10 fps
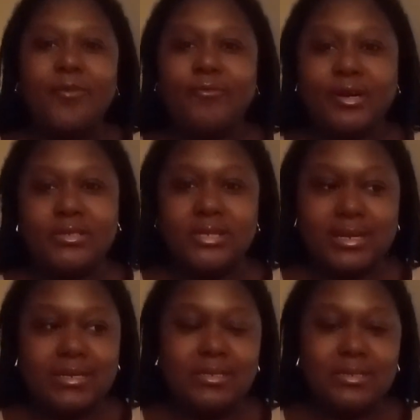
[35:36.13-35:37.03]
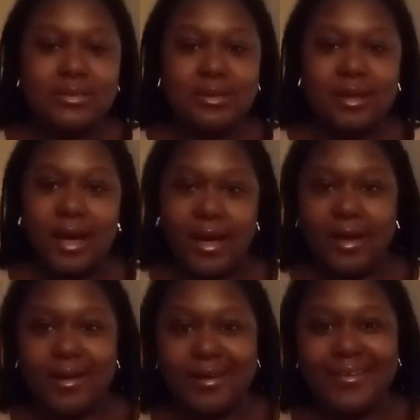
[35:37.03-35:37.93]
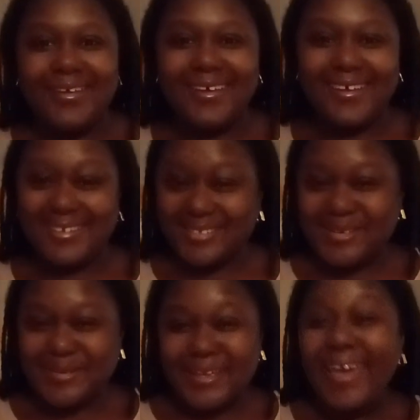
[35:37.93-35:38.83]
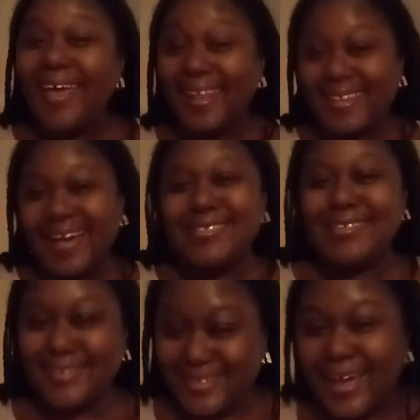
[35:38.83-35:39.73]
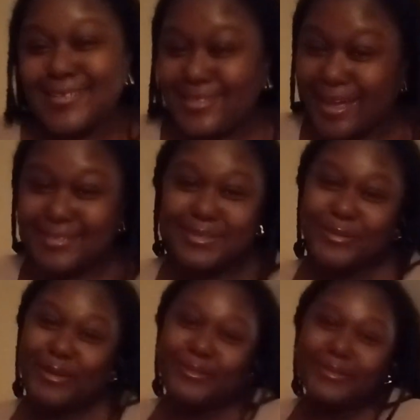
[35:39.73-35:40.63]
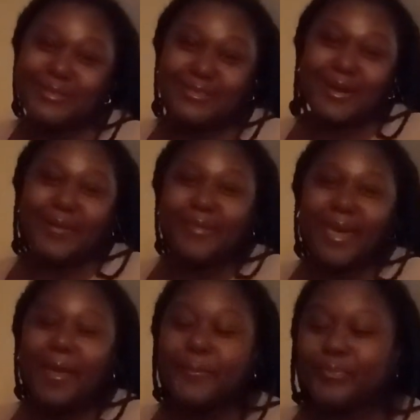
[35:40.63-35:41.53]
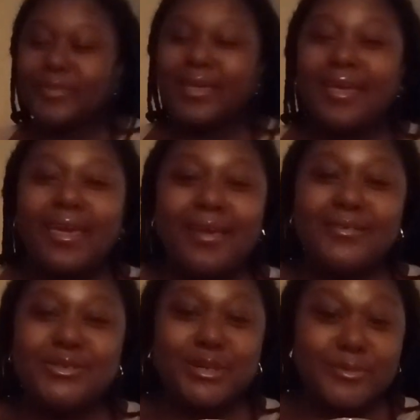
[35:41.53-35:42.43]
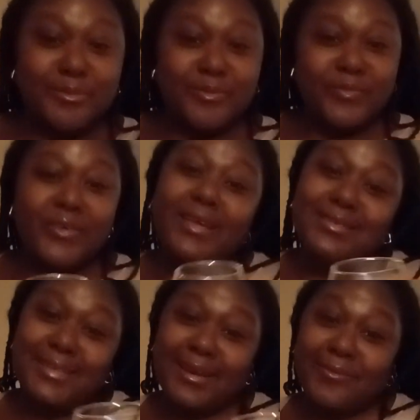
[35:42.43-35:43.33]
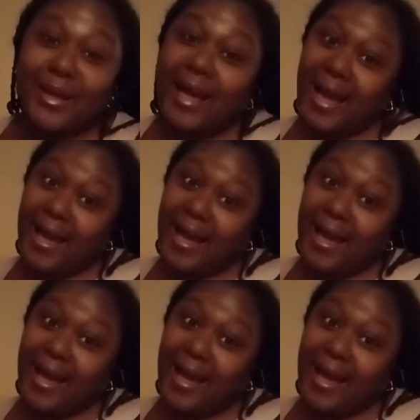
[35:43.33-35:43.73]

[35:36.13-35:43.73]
versus, you see what I'm saying? That's the way you want to describe that. It gives you a instead of a